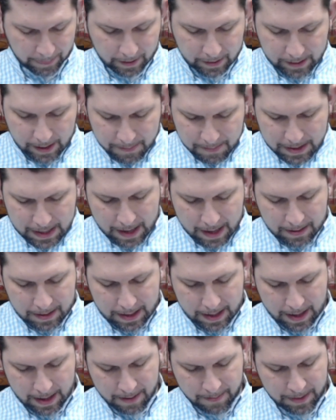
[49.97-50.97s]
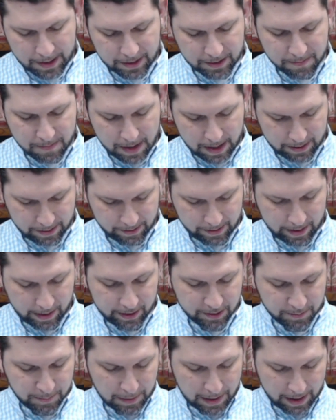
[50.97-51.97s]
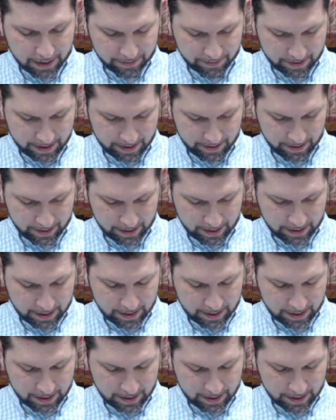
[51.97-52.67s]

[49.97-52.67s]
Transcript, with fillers: Then came to him his mother and his brethren,